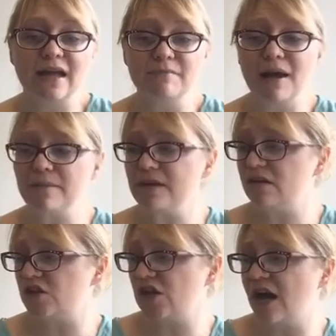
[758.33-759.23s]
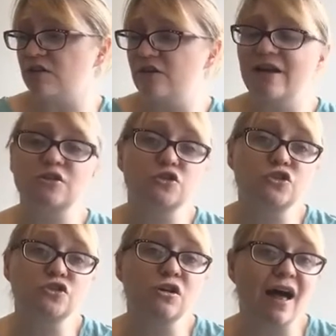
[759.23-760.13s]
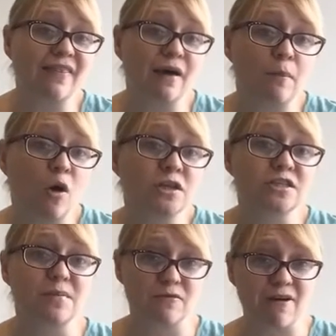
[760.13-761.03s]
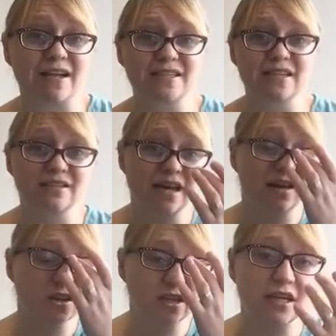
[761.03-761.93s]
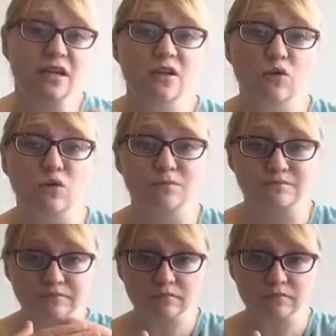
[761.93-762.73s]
And it might be that your child or your adult's just not at that point to be ready to actually, you know,